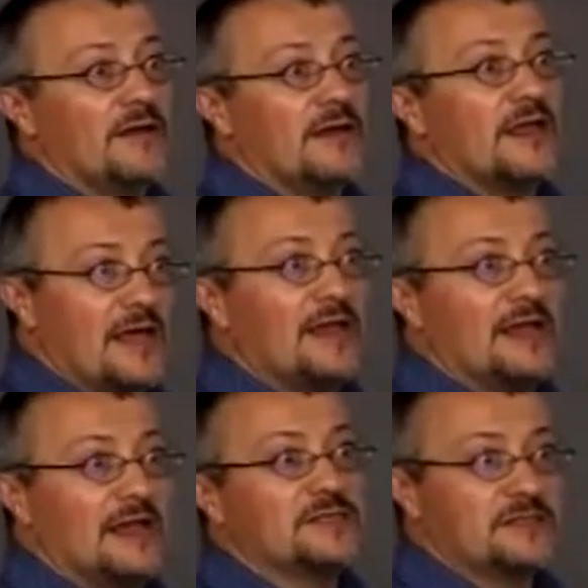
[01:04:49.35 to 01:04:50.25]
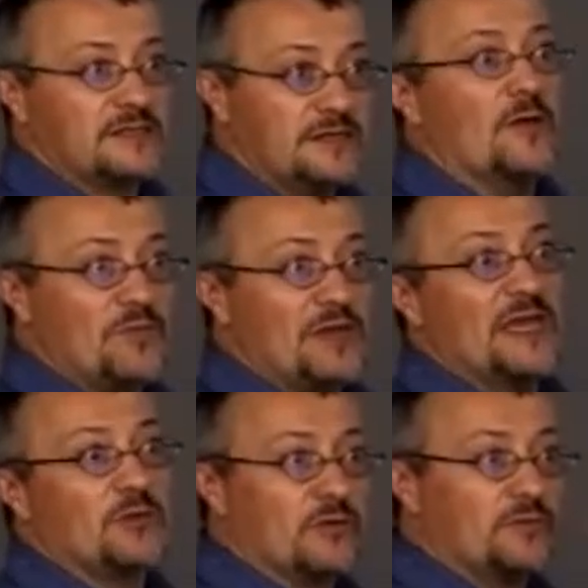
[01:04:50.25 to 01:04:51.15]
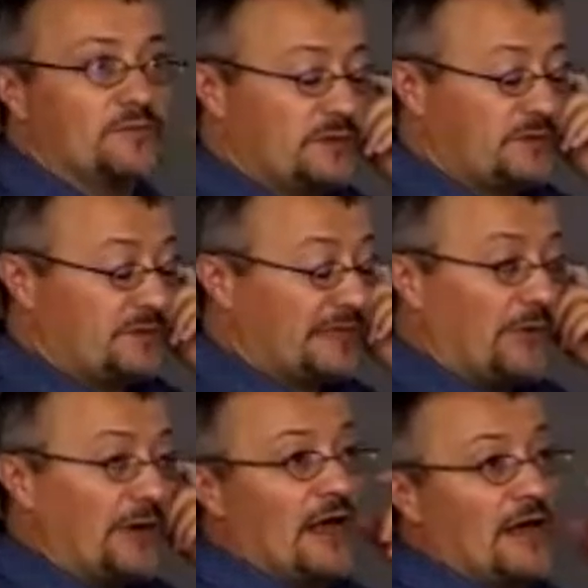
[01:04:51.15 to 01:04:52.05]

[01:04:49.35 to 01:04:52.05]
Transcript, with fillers: and, and you know, and be able to, to, to carry out a,